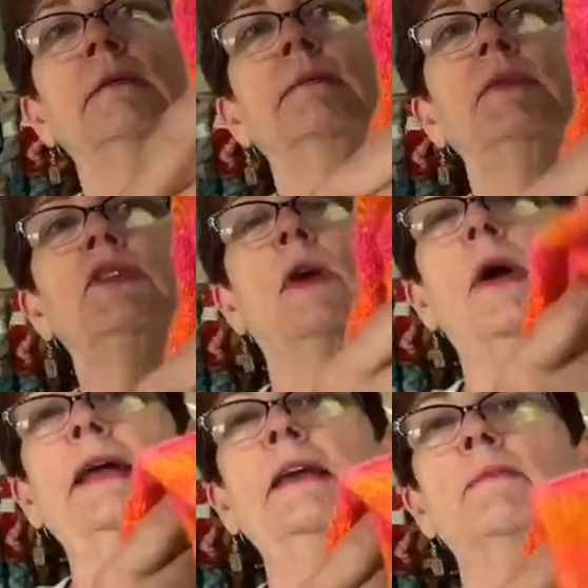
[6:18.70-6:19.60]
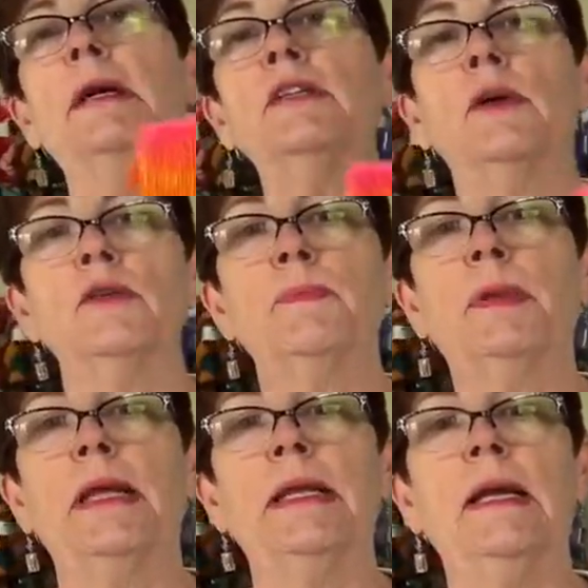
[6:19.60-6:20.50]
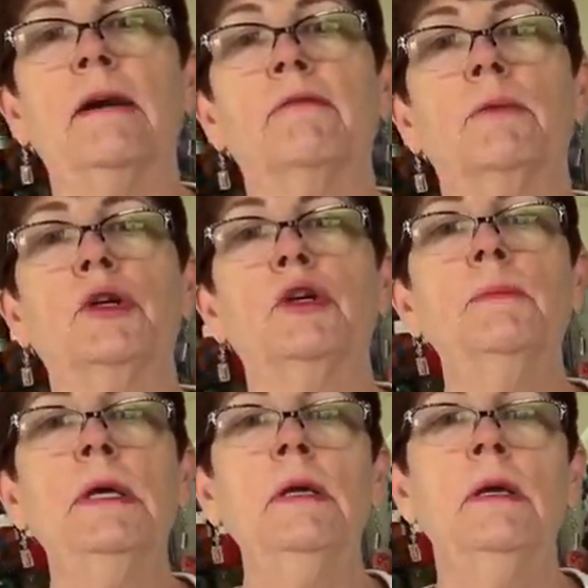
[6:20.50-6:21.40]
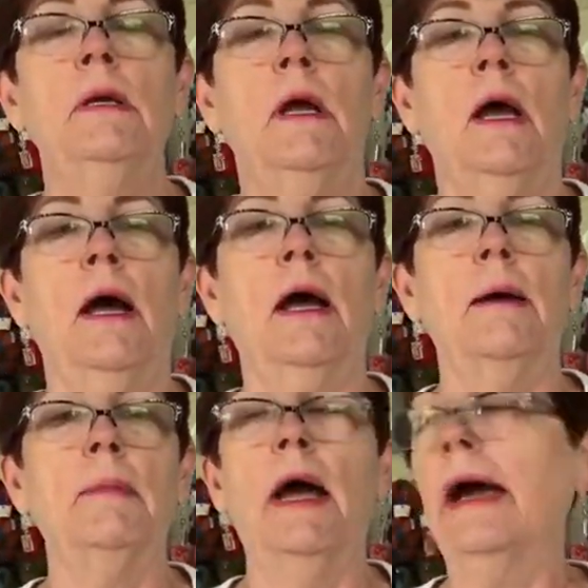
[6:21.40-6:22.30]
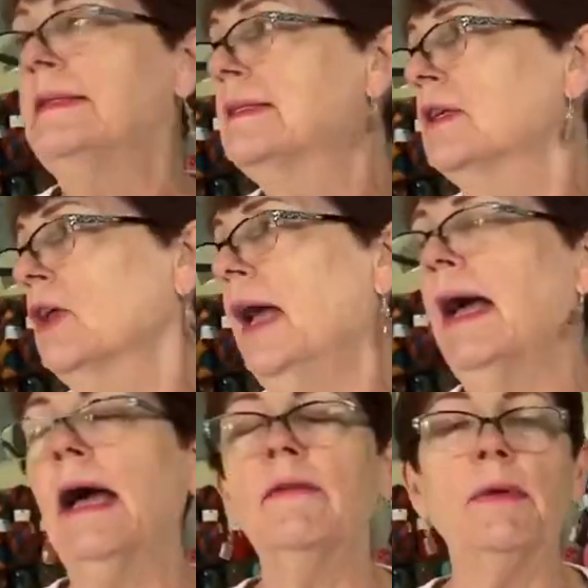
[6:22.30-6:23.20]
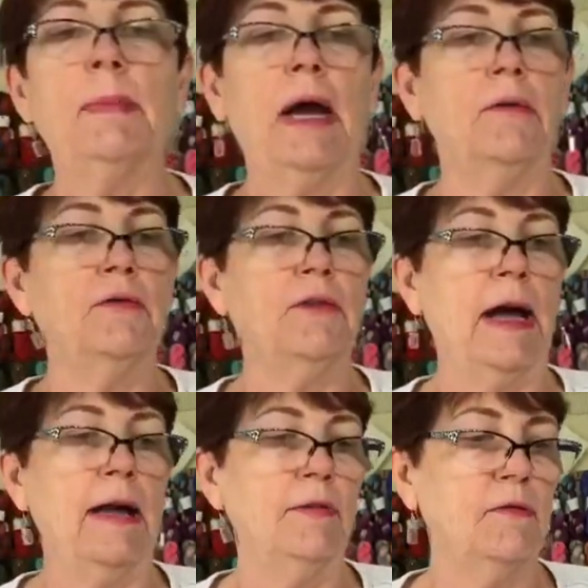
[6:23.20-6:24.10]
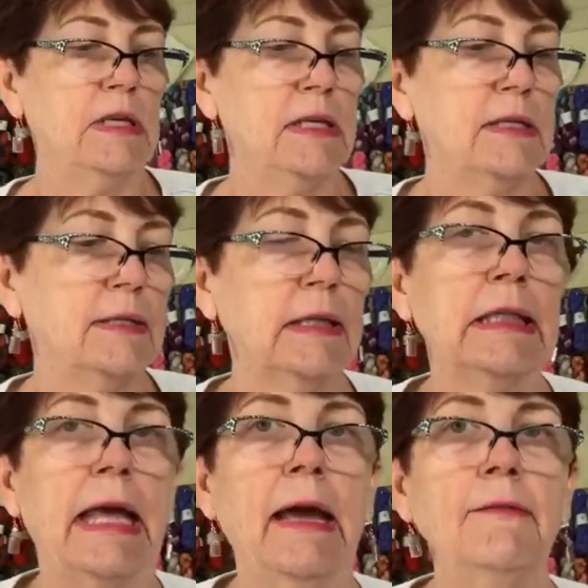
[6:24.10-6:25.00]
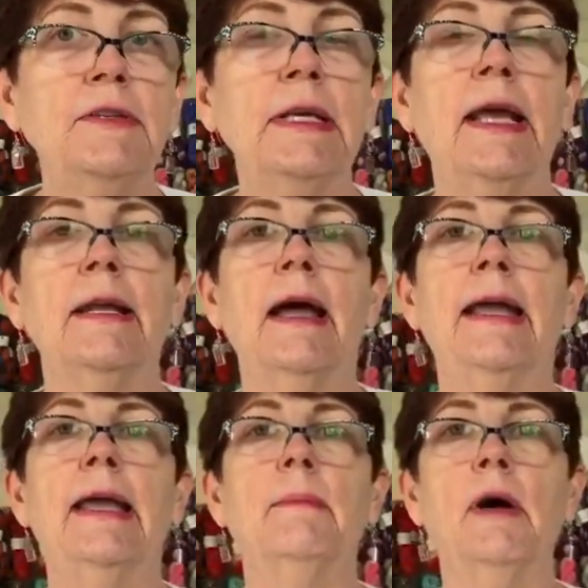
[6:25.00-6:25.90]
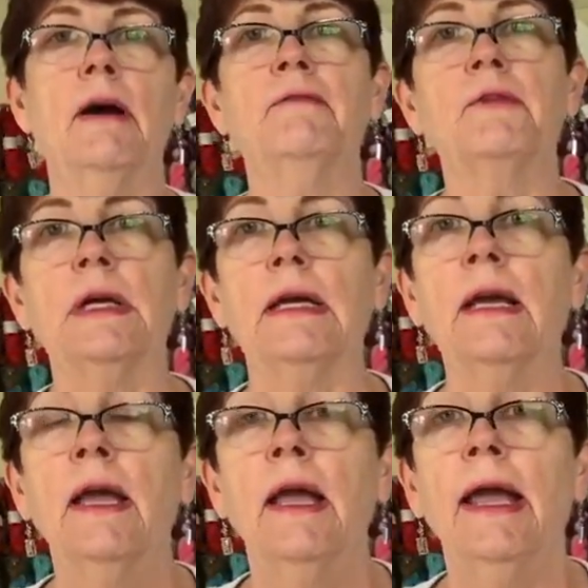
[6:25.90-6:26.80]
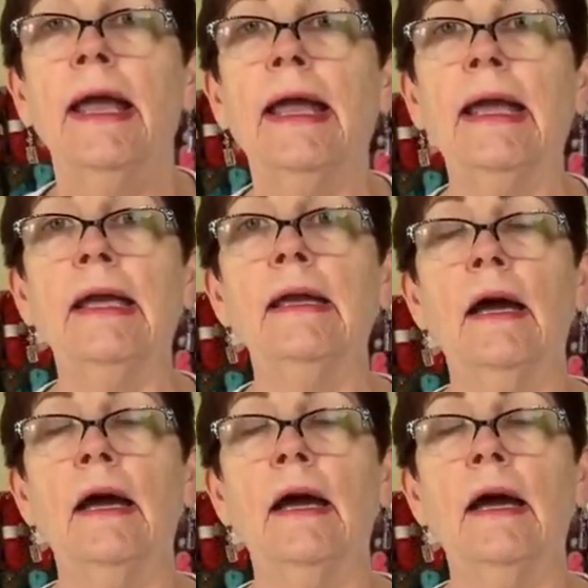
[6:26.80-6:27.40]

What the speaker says: So I give my toes plenty of room. I still have about 5 of these left, and I am offering a